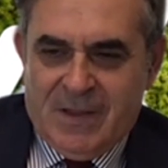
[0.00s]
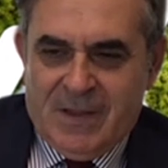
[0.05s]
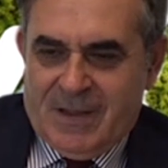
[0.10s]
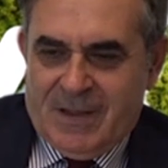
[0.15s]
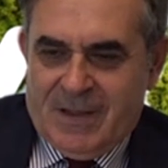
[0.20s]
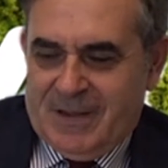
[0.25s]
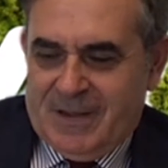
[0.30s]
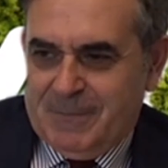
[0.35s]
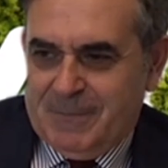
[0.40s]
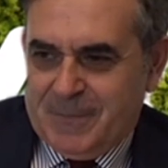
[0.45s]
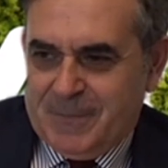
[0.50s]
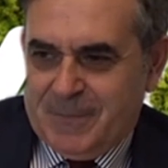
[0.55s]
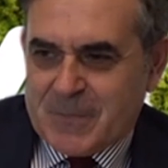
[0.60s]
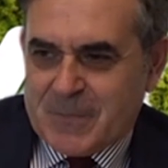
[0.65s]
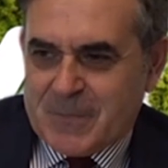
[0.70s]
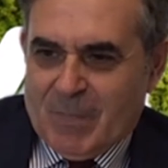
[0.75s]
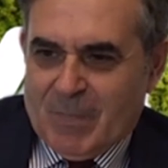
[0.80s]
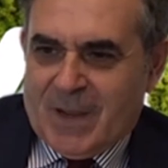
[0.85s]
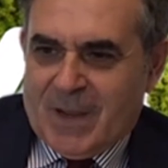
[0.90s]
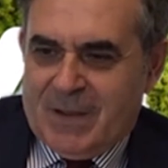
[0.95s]
Um,
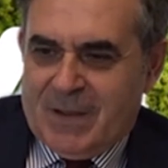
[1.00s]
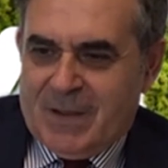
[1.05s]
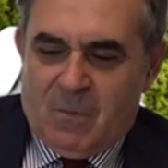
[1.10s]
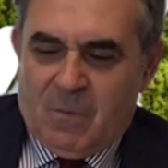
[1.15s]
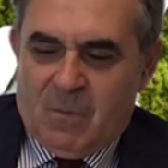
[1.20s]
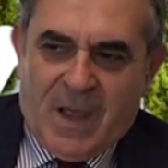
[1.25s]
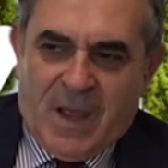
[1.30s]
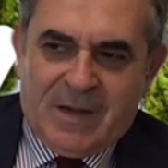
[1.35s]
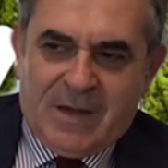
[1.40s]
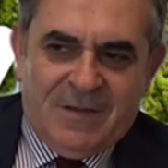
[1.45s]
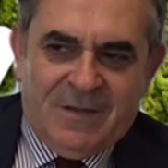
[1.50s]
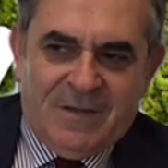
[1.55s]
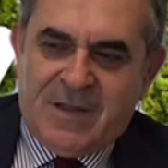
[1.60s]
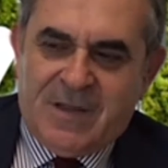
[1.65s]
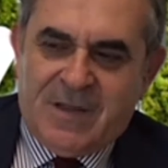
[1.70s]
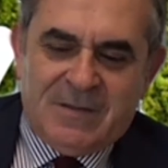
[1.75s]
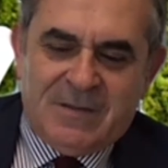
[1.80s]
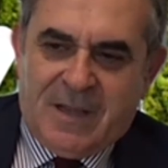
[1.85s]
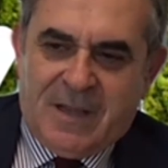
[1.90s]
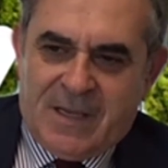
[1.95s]
we are in a very
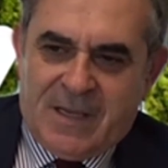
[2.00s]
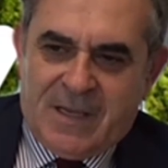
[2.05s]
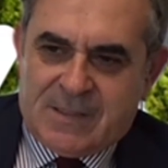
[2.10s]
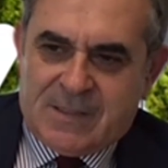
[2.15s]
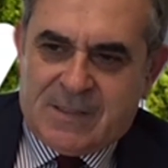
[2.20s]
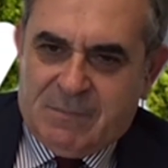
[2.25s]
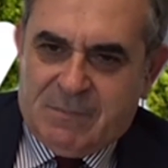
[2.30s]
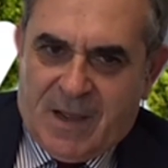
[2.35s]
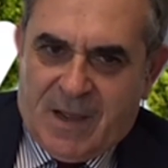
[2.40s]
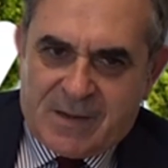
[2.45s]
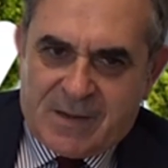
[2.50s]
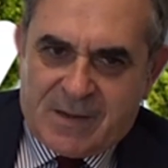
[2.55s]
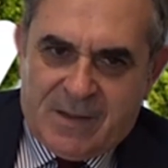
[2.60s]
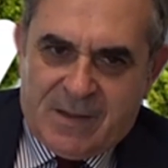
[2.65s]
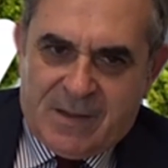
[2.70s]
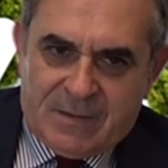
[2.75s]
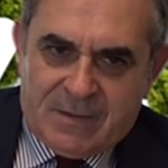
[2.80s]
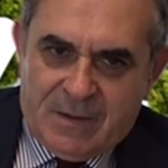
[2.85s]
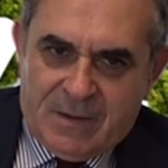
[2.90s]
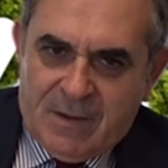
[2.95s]
interesting
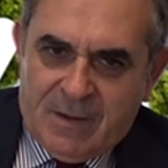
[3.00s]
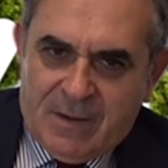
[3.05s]
market.